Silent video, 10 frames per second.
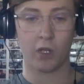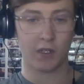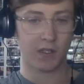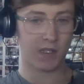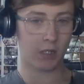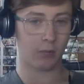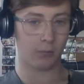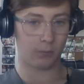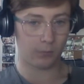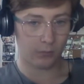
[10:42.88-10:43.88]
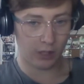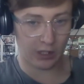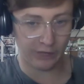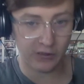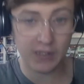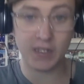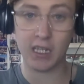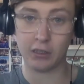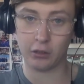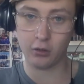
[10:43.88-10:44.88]
some friends that
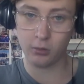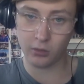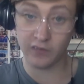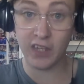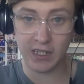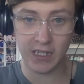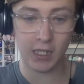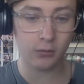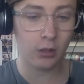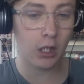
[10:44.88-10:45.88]
I know, if they're down,